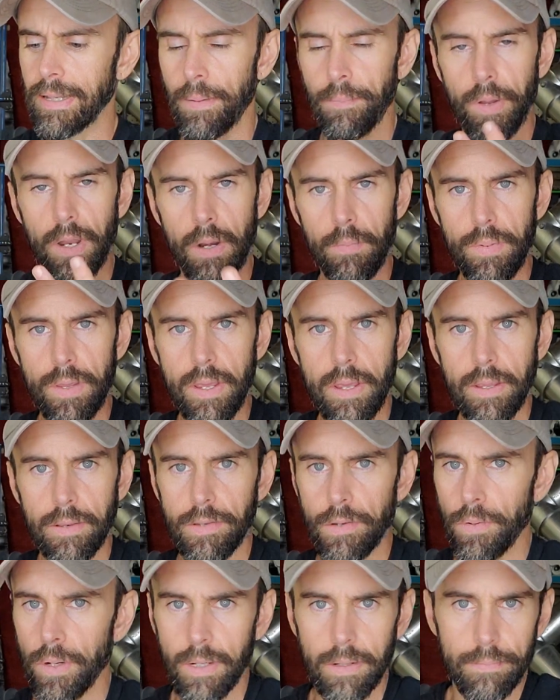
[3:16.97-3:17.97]
I'm going to be
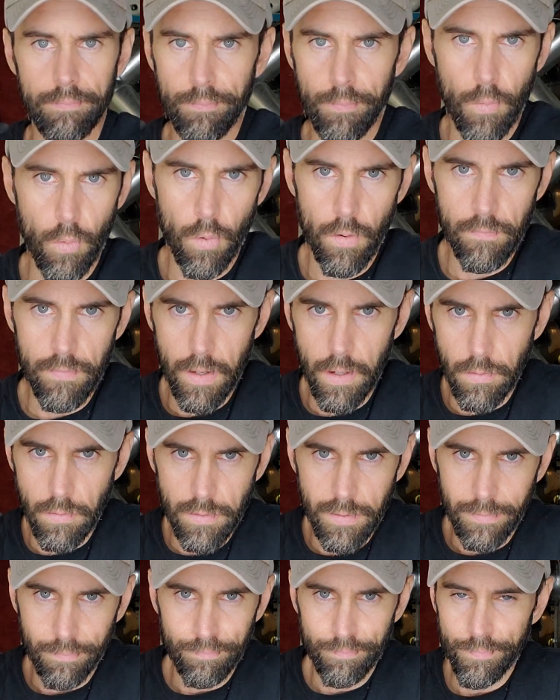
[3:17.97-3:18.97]
doing more of
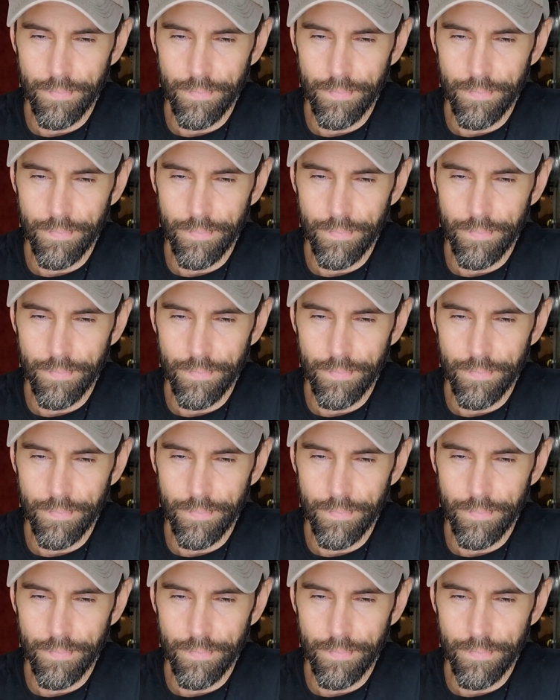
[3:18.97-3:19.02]
those,